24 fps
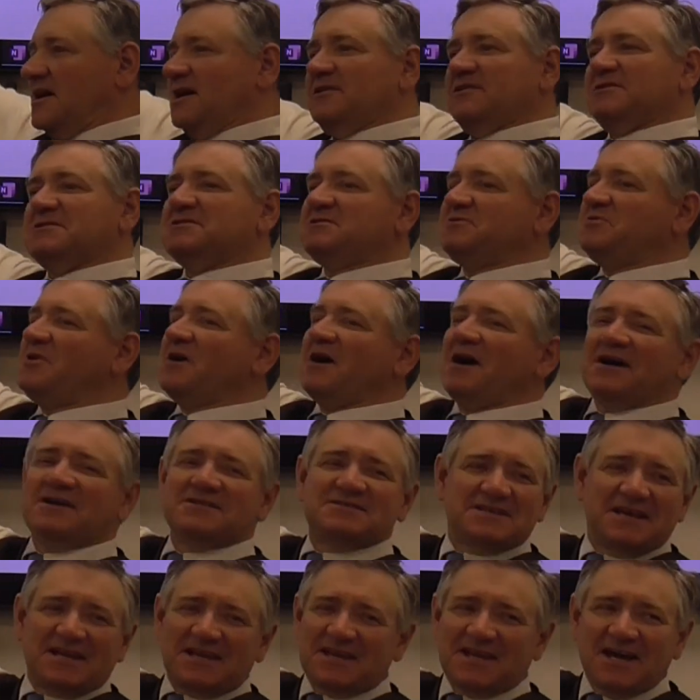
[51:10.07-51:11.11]

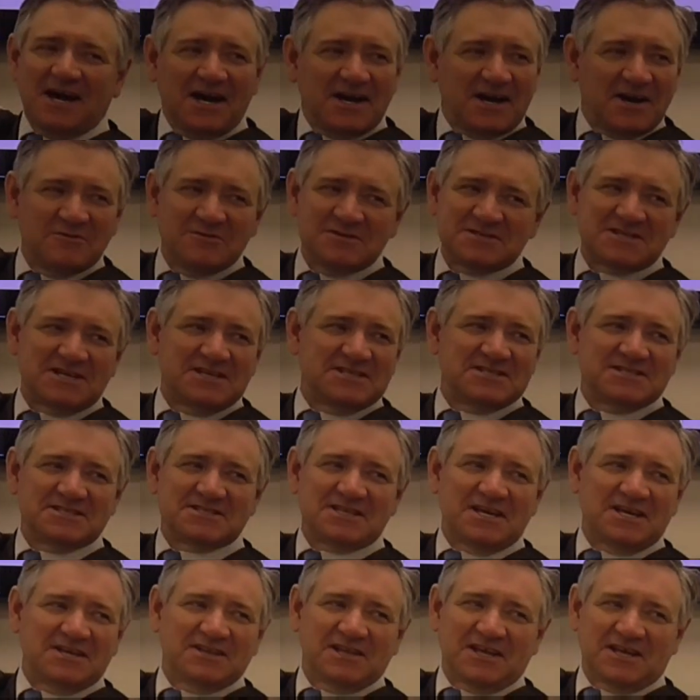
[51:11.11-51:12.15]
was like, God, I wish I
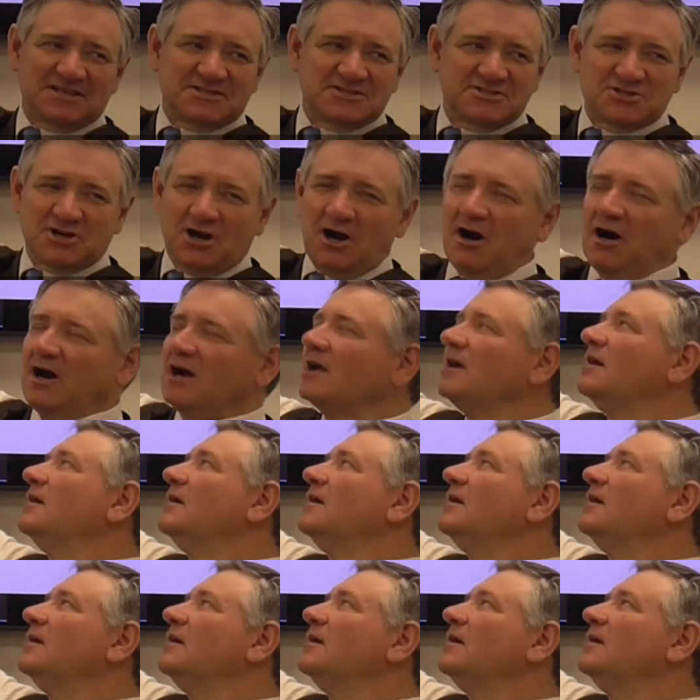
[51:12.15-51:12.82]
just had like chalk.